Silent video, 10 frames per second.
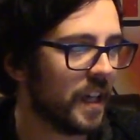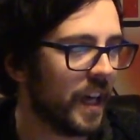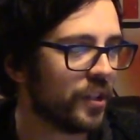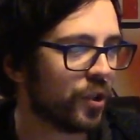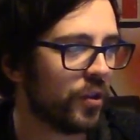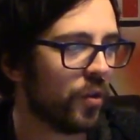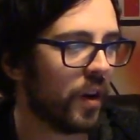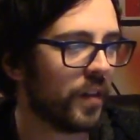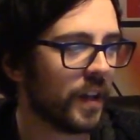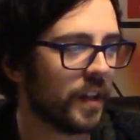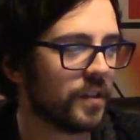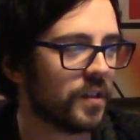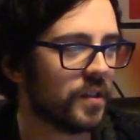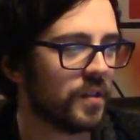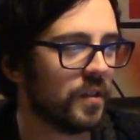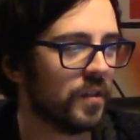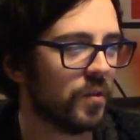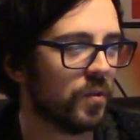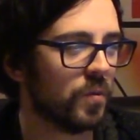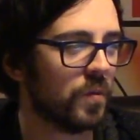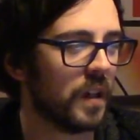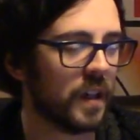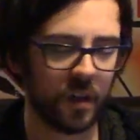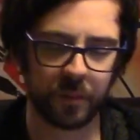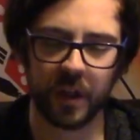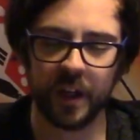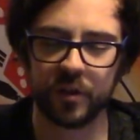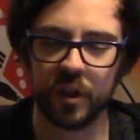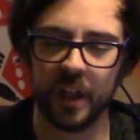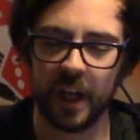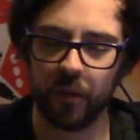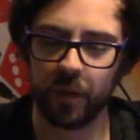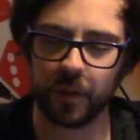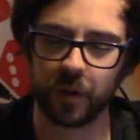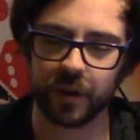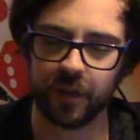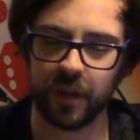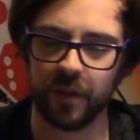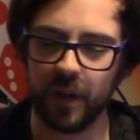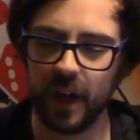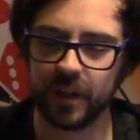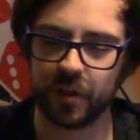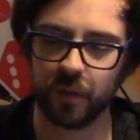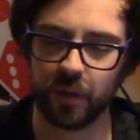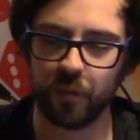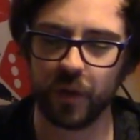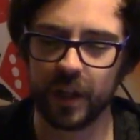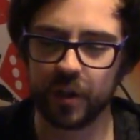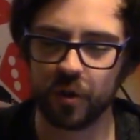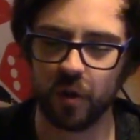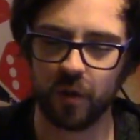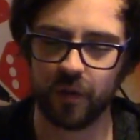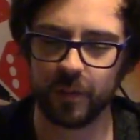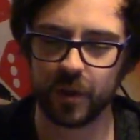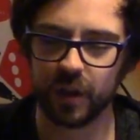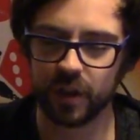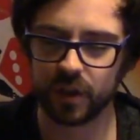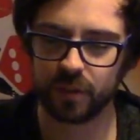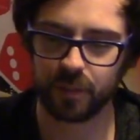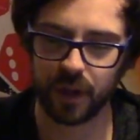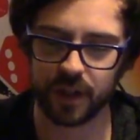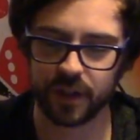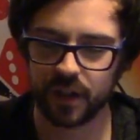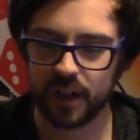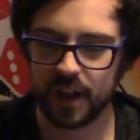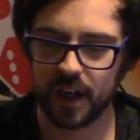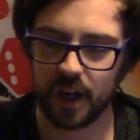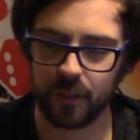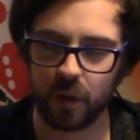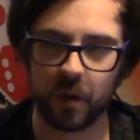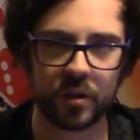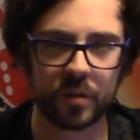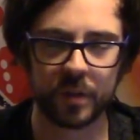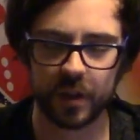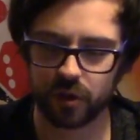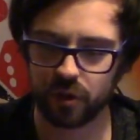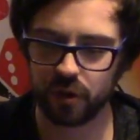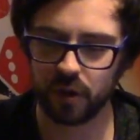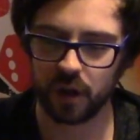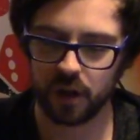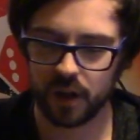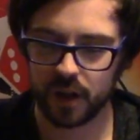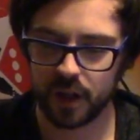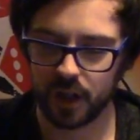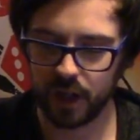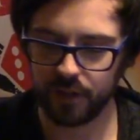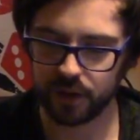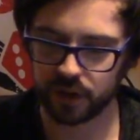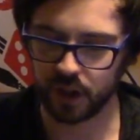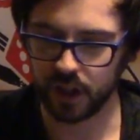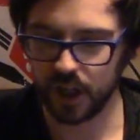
In general, I think it's, you know, I'm going to have to check that one, because if you advance with Rage of the Machine Spirit, I'm not 100% sure if it's going to